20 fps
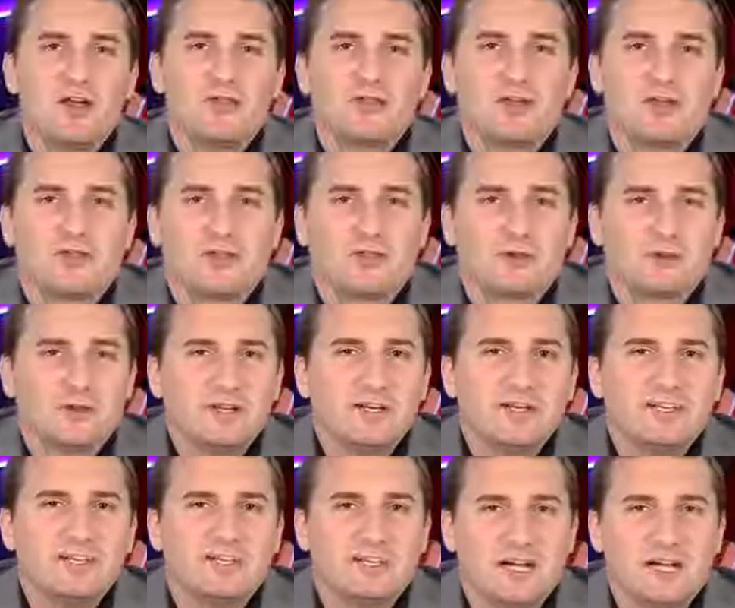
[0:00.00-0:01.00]
The
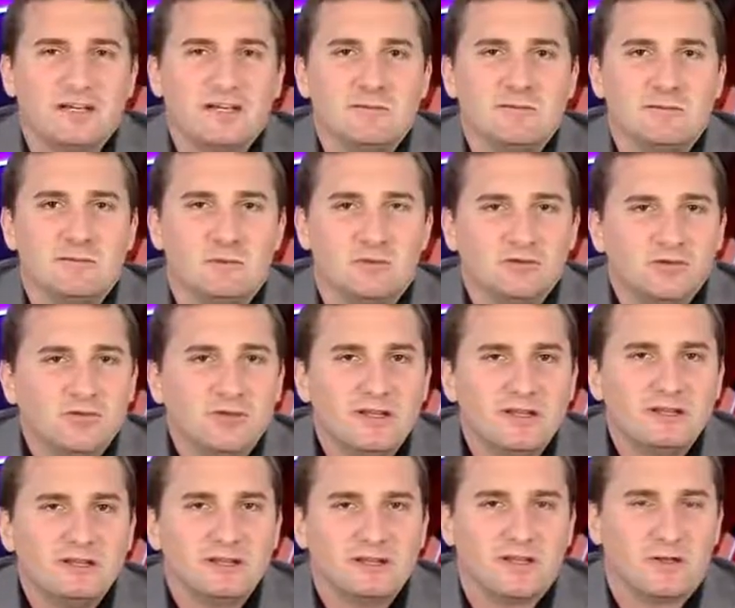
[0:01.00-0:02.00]
3D gun
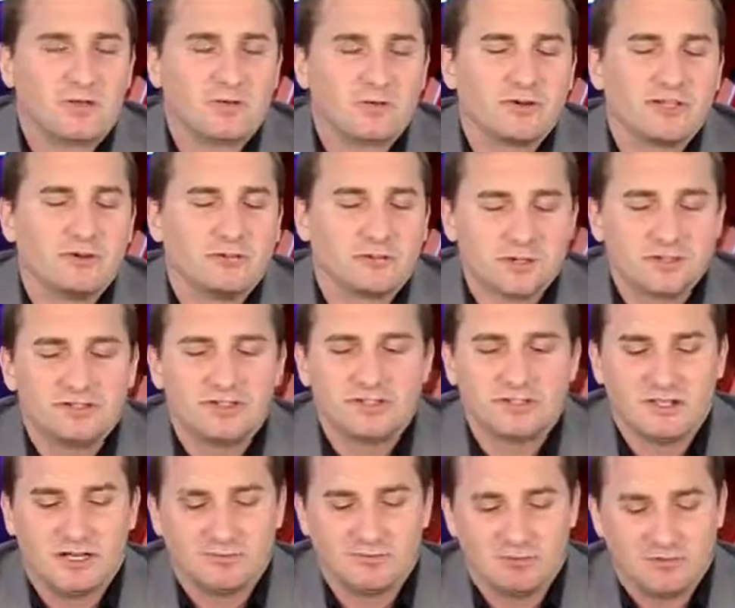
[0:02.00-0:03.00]
movement, the 3D printed
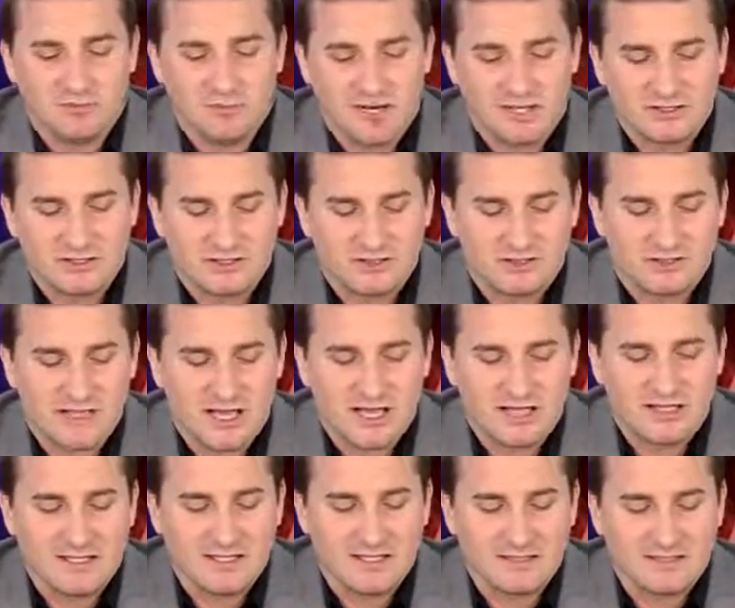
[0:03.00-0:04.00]
gun movement, I should
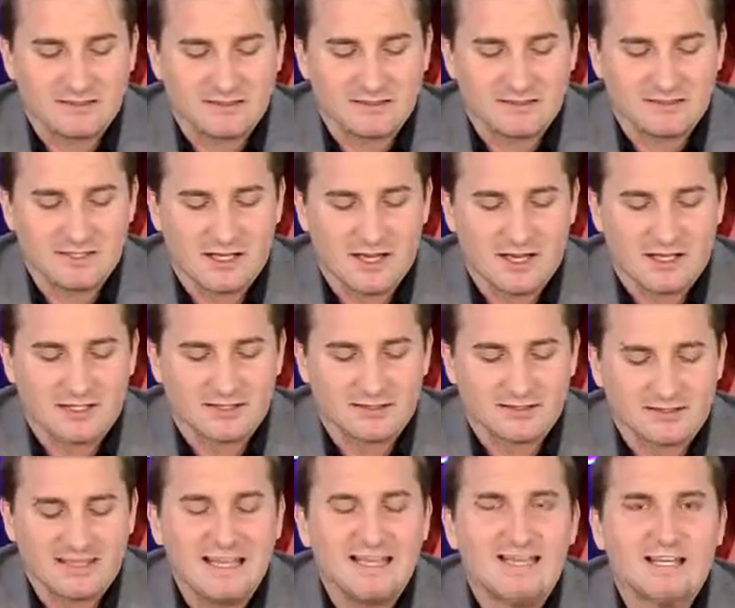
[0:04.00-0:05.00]
say, is
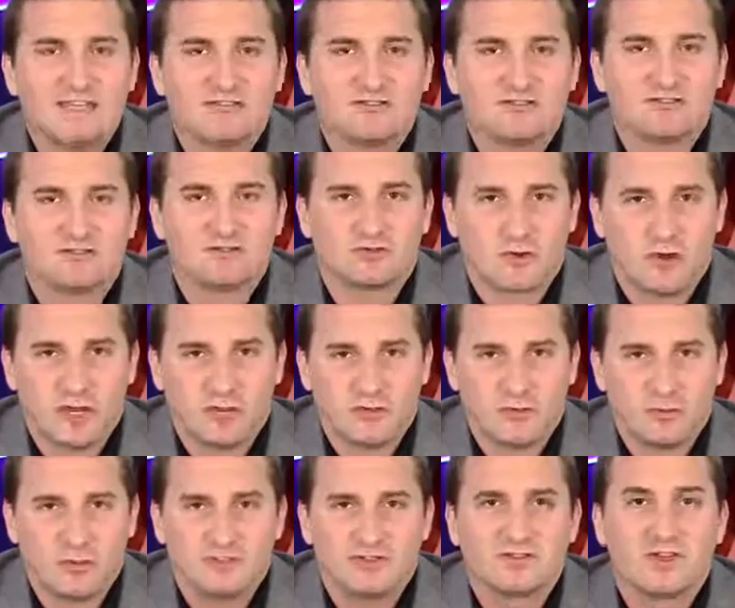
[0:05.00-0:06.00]
gaining
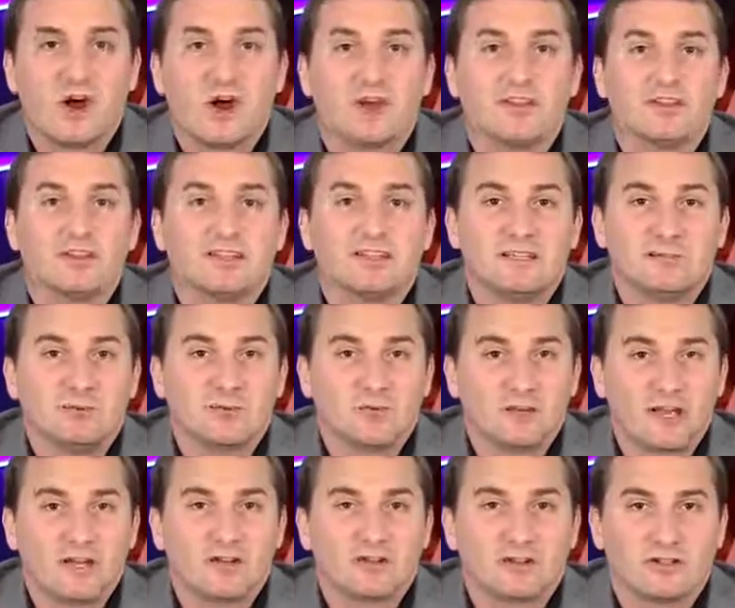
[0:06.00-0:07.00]
strength. We saw the
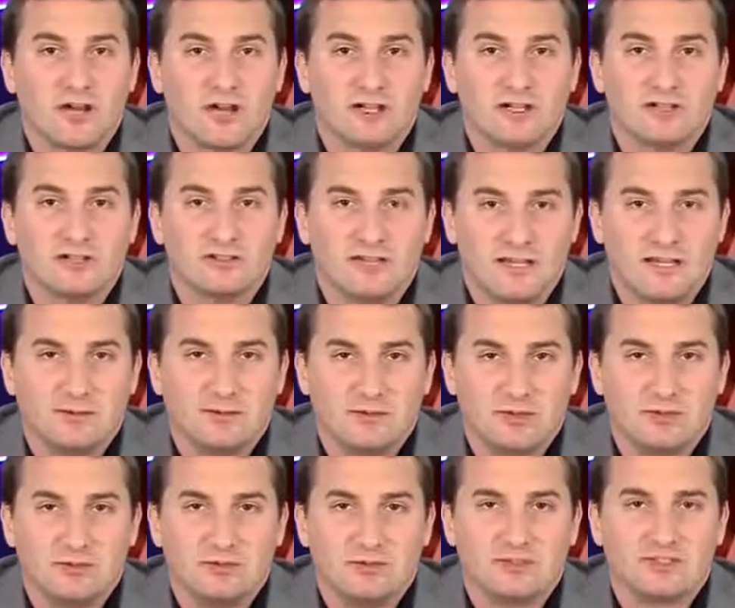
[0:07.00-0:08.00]
Liberator gun
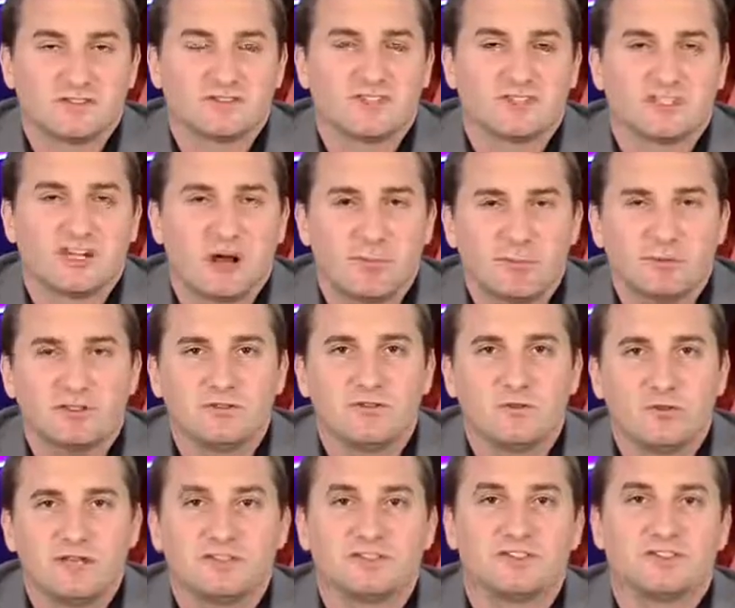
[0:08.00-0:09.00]
debuted just a couple of
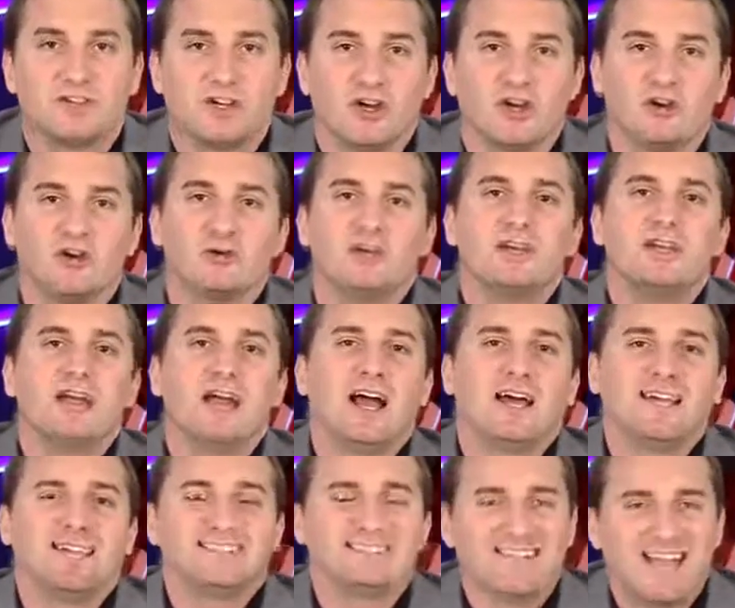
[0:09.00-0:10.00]
weeks ago,
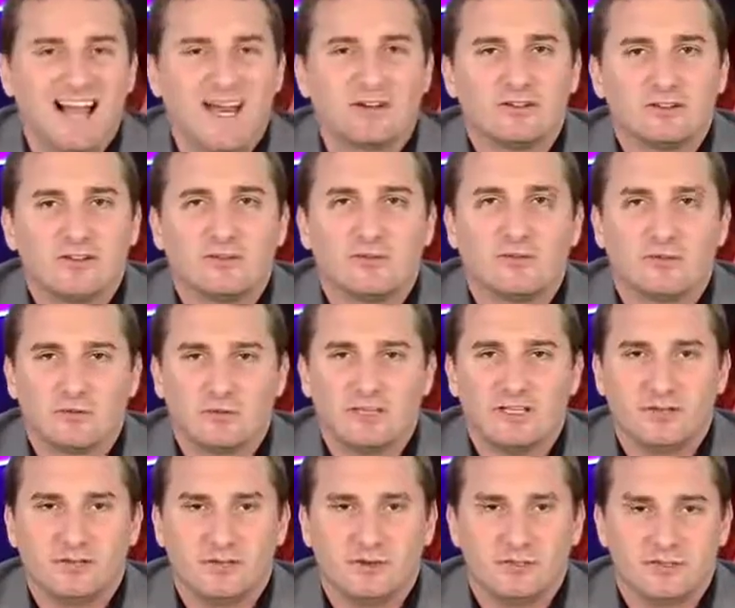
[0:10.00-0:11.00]
an entirely
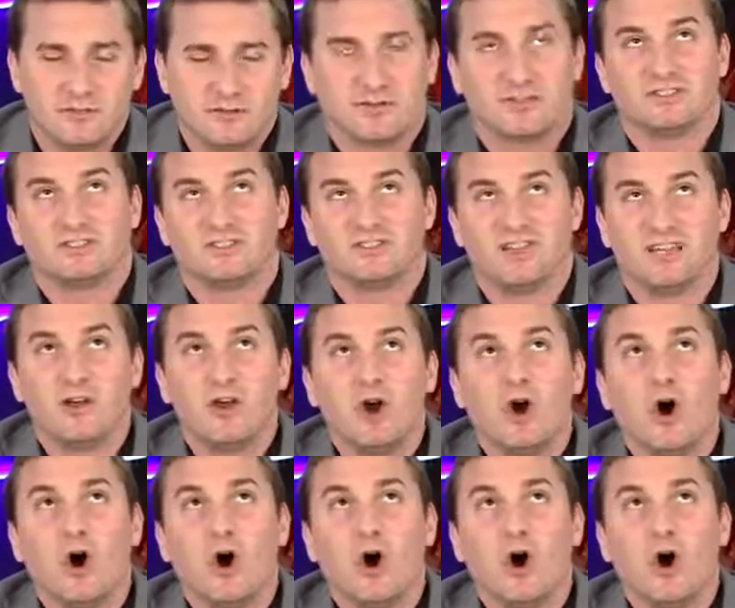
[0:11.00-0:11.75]
3D printed, or I should say